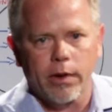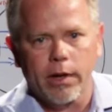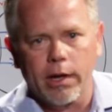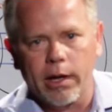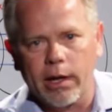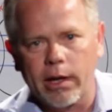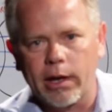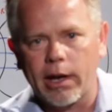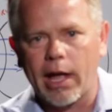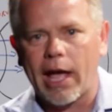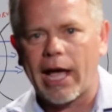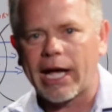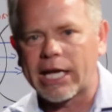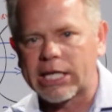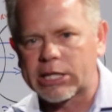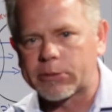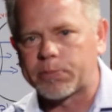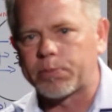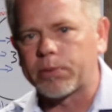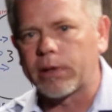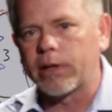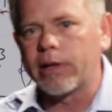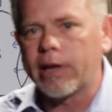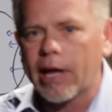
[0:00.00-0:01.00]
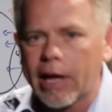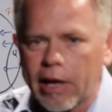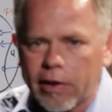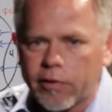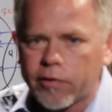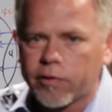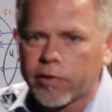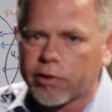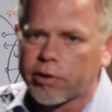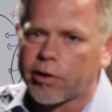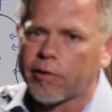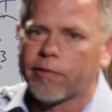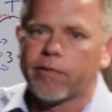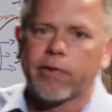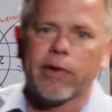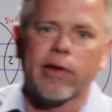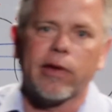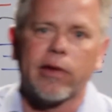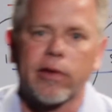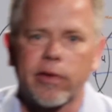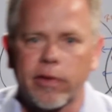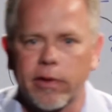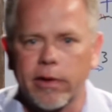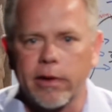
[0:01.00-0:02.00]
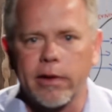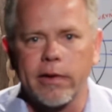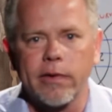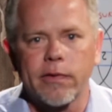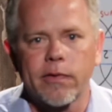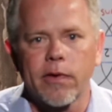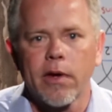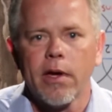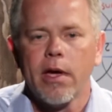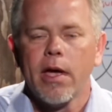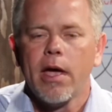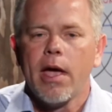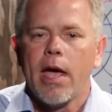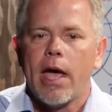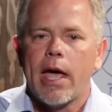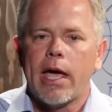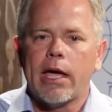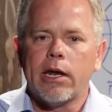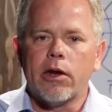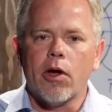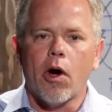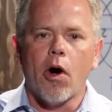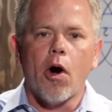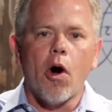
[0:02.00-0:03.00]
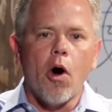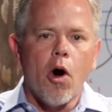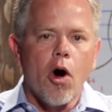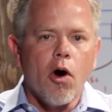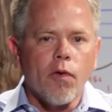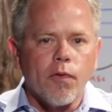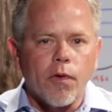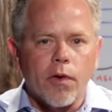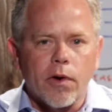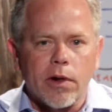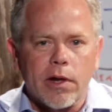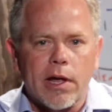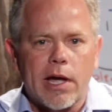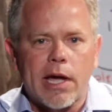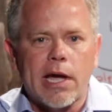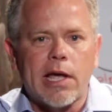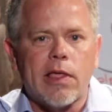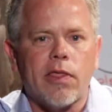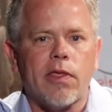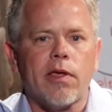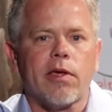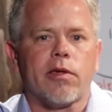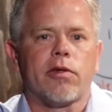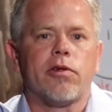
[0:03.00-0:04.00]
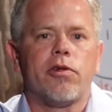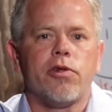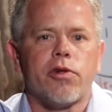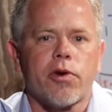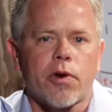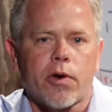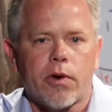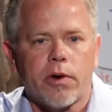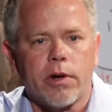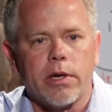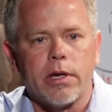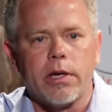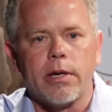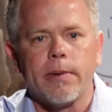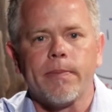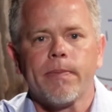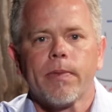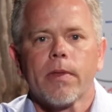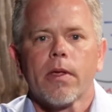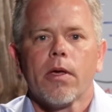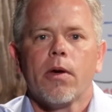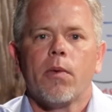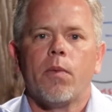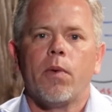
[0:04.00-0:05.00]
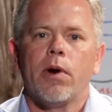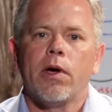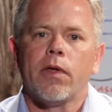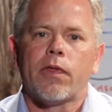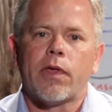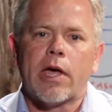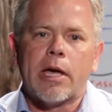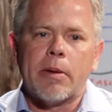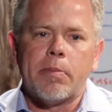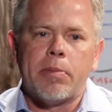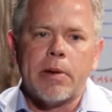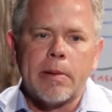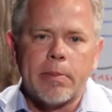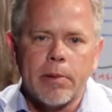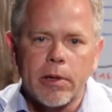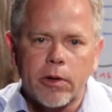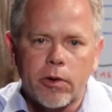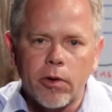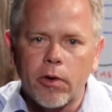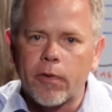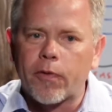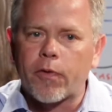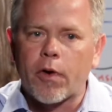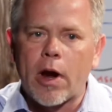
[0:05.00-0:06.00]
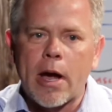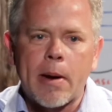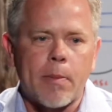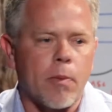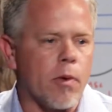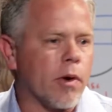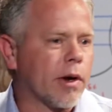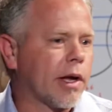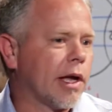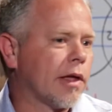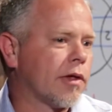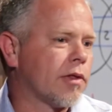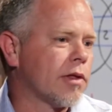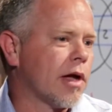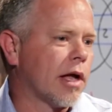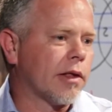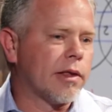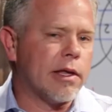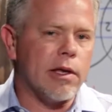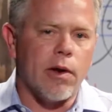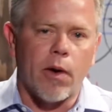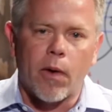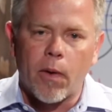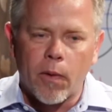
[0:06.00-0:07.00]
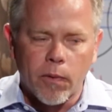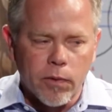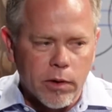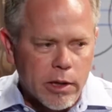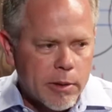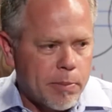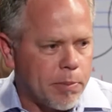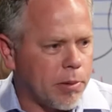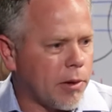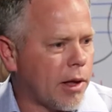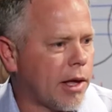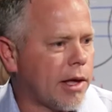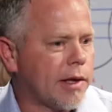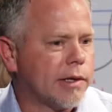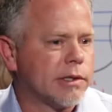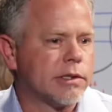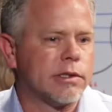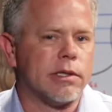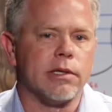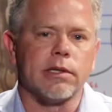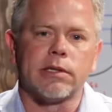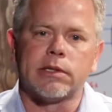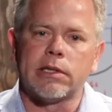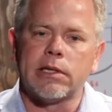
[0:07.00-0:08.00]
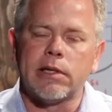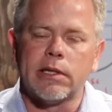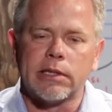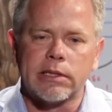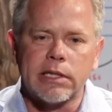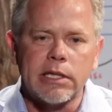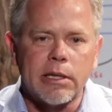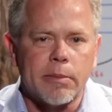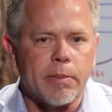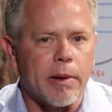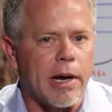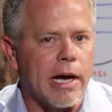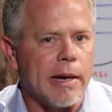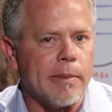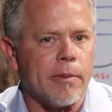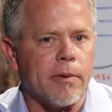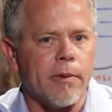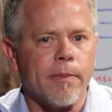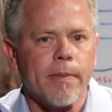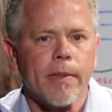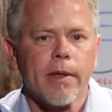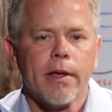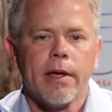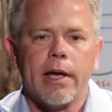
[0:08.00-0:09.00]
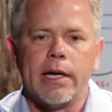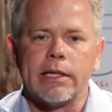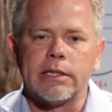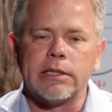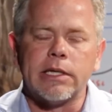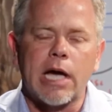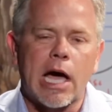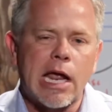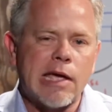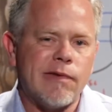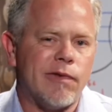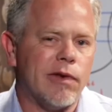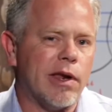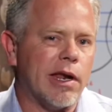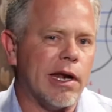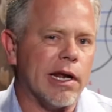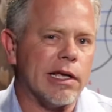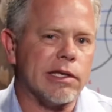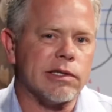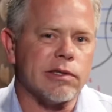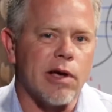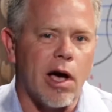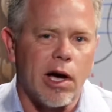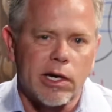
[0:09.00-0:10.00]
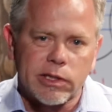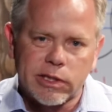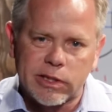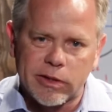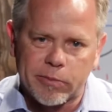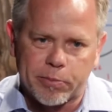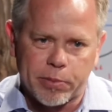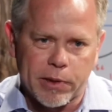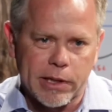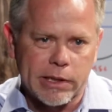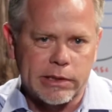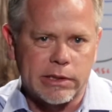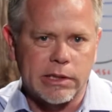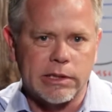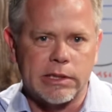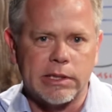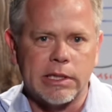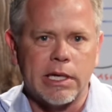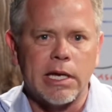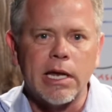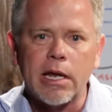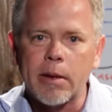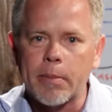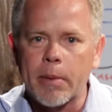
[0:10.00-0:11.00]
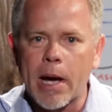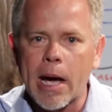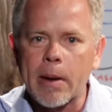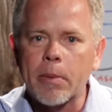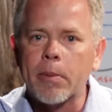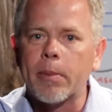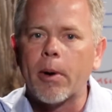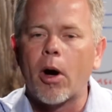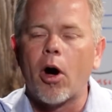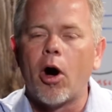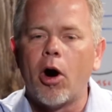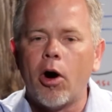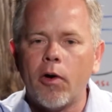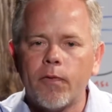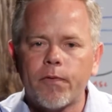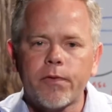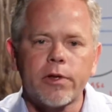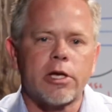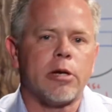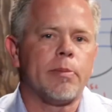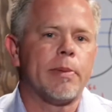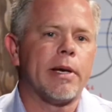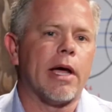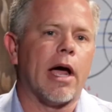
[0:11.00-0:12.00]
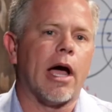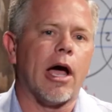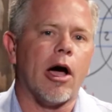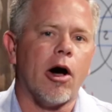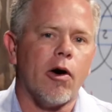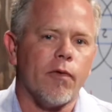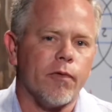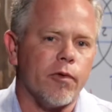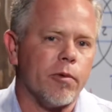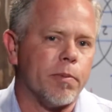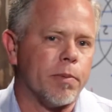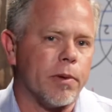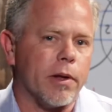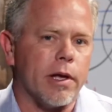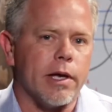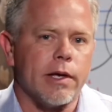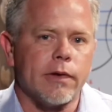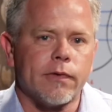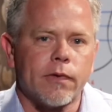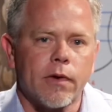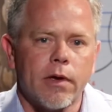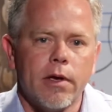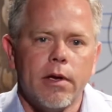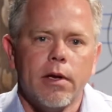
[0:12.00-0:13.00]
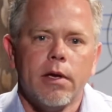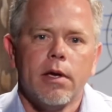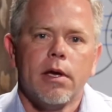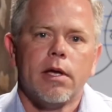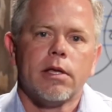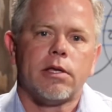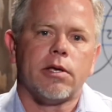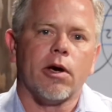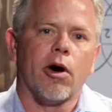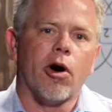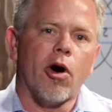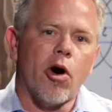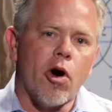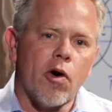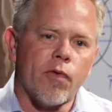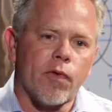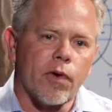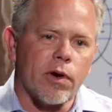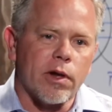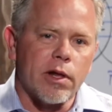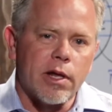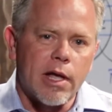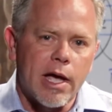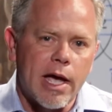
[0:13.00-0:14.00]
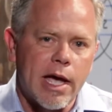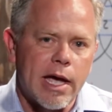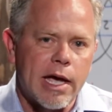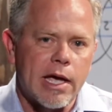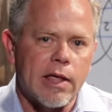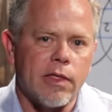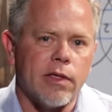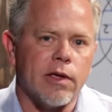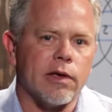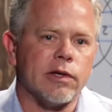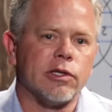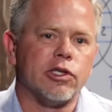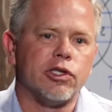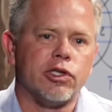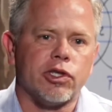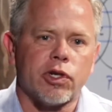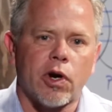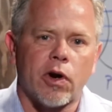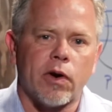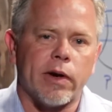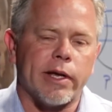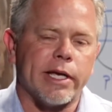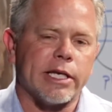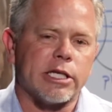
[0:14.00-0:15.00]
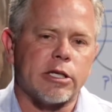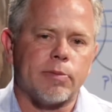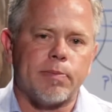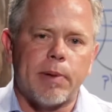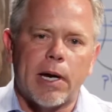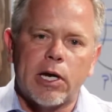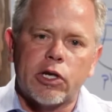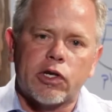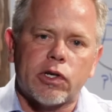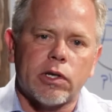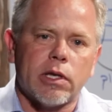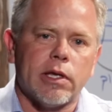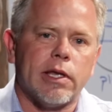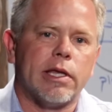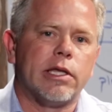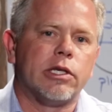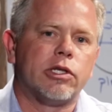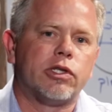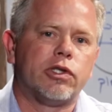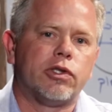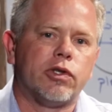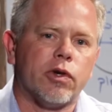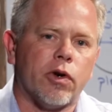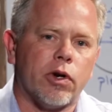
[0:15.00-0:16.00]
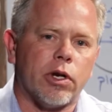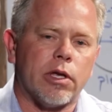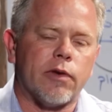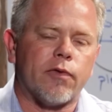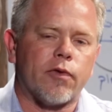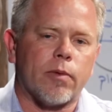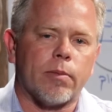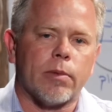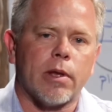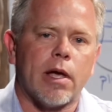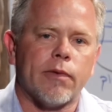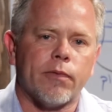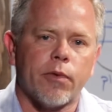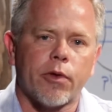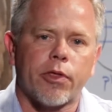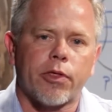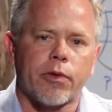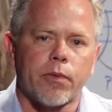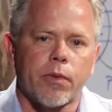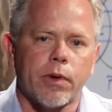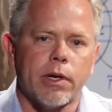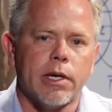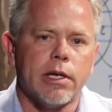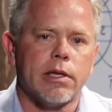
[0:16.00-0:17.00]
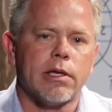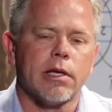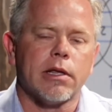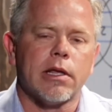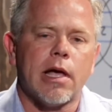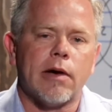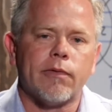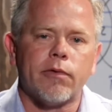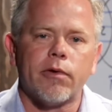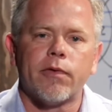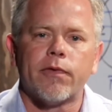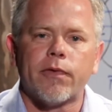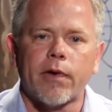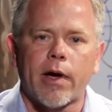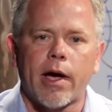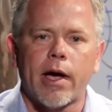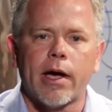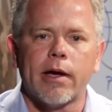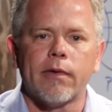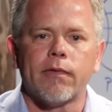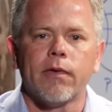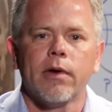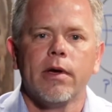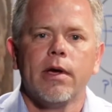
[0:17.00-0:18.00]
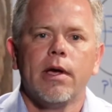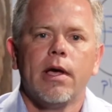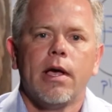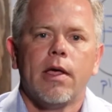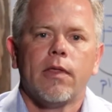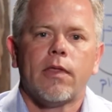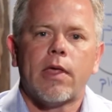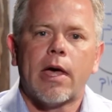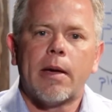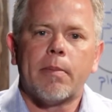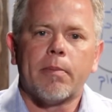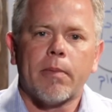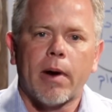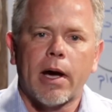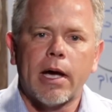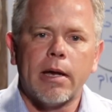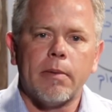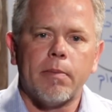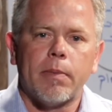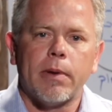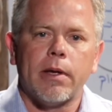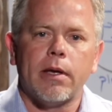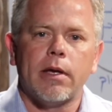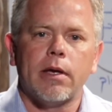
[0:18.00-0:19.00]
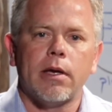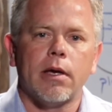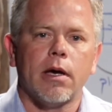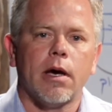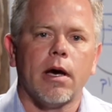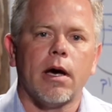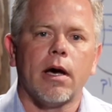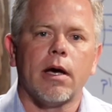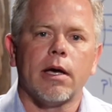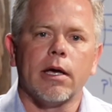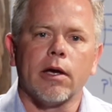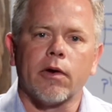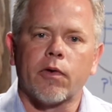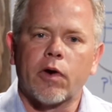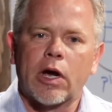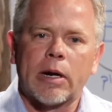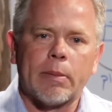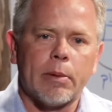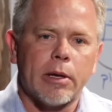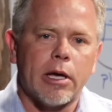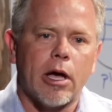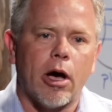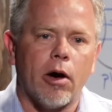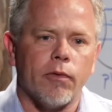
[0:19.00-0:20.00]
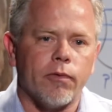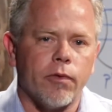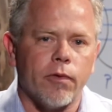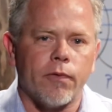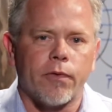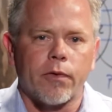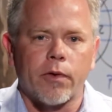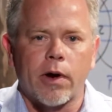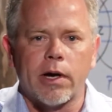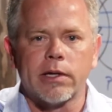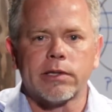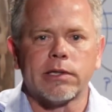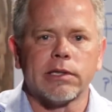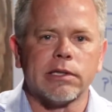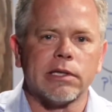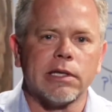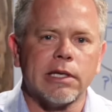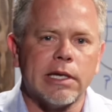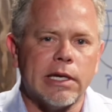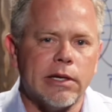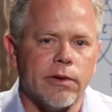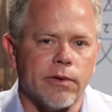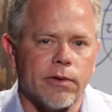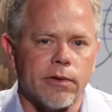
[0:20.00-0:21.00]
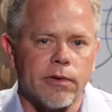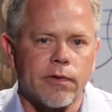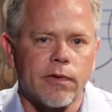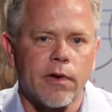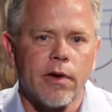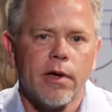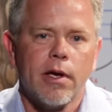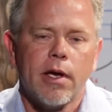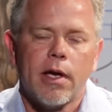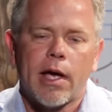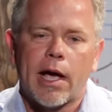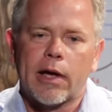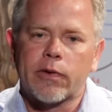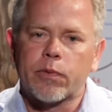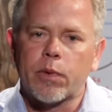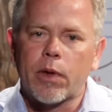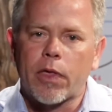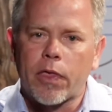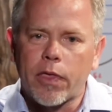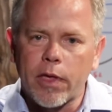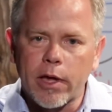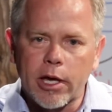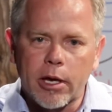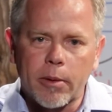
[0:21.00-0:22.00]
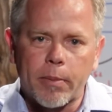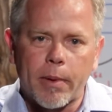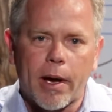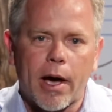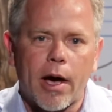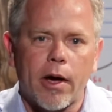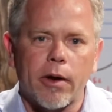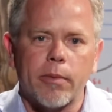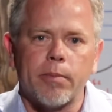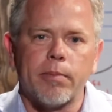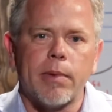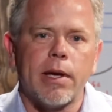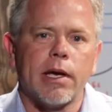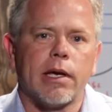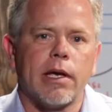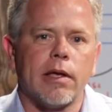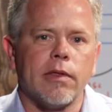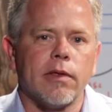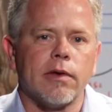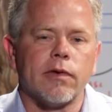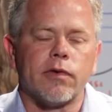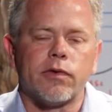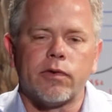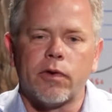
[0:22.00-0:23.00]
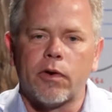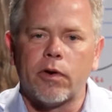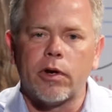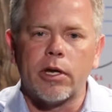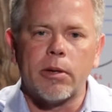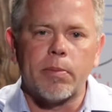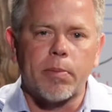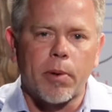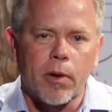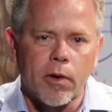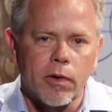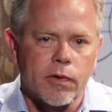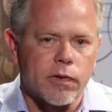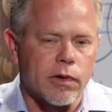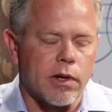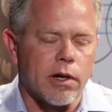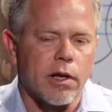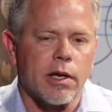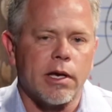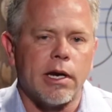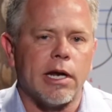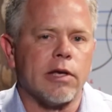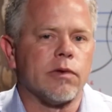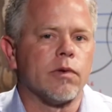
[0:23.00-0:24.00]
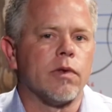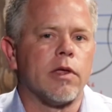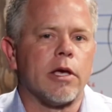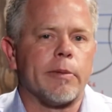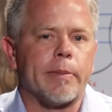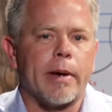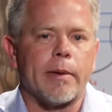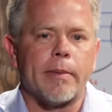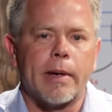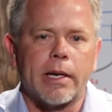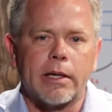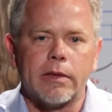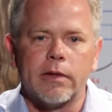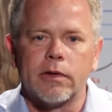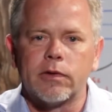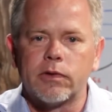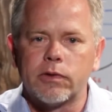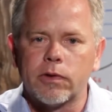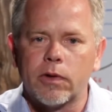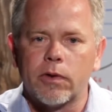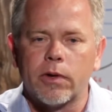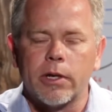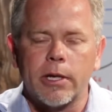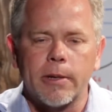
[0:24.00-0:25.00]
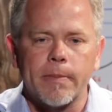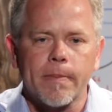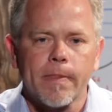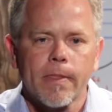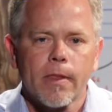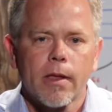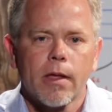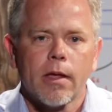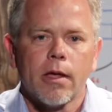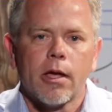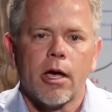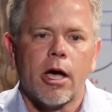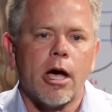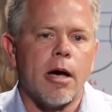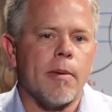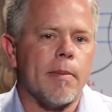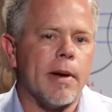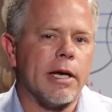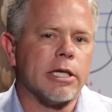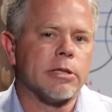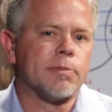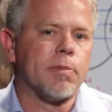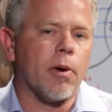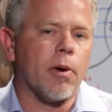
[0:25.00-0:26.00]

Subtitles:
in explanation of these things and overlay this journey with a biblical framework. It's not the only place to see this in the Bible. It's not even an exhaustive place to see it in the Bible, but hopefully it'll be a helpful place to overlay this journey, especially this journey from level 3 to level 5, that might be incredibly helpful for us as leaders as we think about making this journey personally and as we think about making this journey as